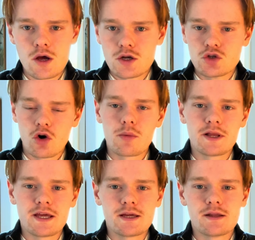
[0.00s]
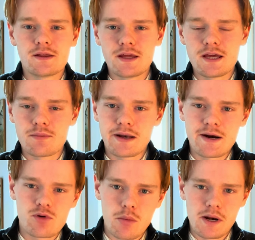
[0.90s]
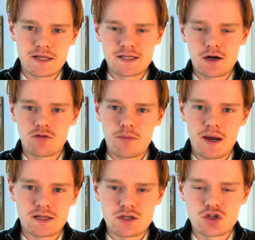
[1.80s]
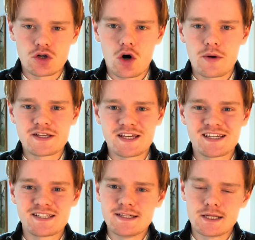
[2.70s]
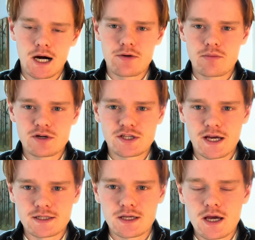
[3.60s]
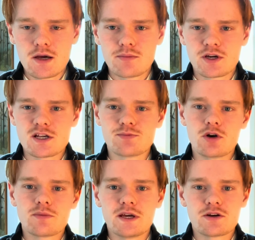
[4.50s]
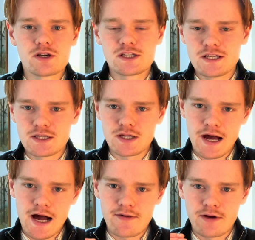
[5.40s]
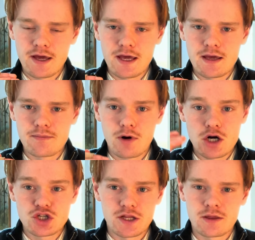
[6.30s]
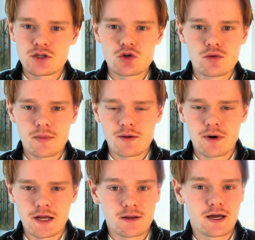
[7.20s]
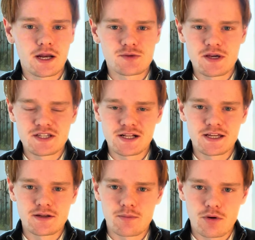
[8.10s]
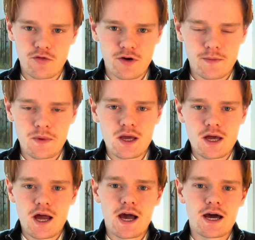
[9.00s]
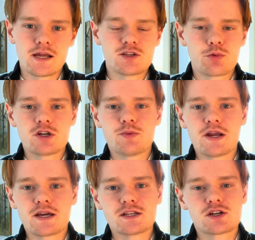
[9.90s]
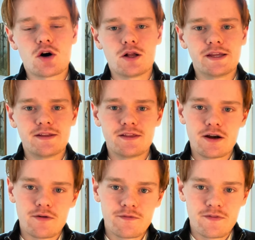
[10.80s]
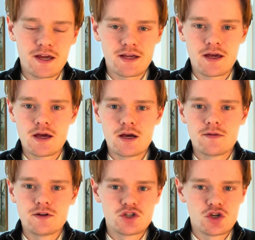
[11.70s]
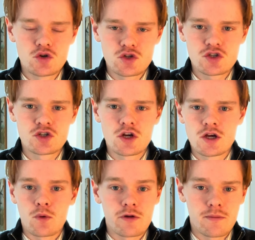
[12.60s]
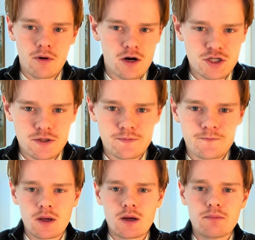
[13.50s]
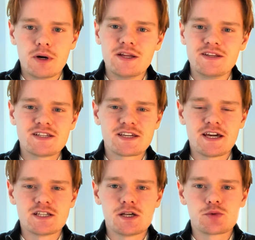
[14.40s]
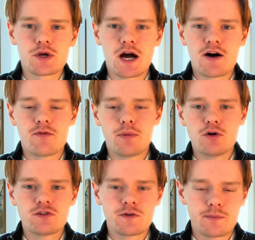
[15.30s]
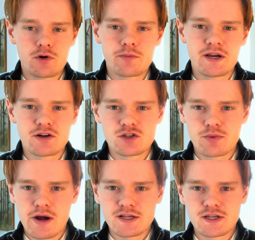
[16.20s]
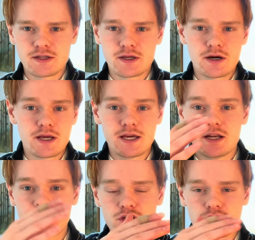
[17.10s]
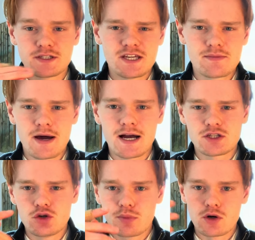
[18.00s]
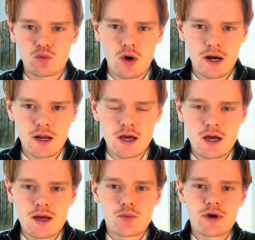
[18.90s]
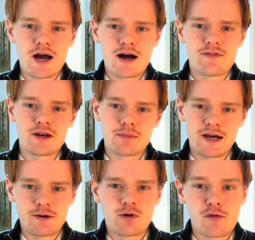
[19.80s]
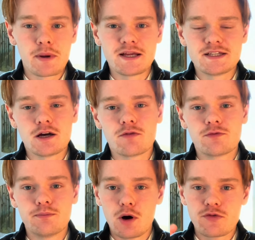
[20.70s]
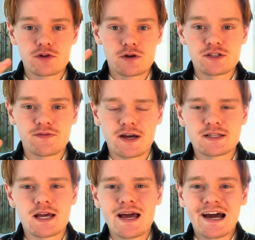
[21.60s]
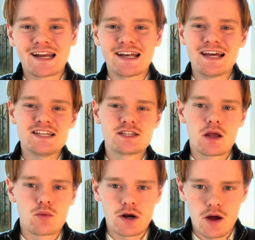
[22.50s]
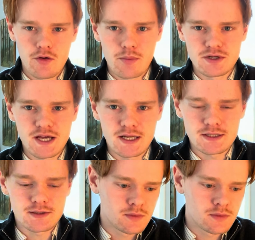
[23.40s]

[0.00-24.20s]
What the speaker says: Normally, the implied probability of a bet should always exceed 100% because bookmakers need to have a margin to make money. That is basically their profit. And in sports betting, it's called their VIG, the juice, or their margin. But in this case, since we have both of the bookmakers pricing their individual team at 2.1, we have an implied probability of both of those events at less than 100%.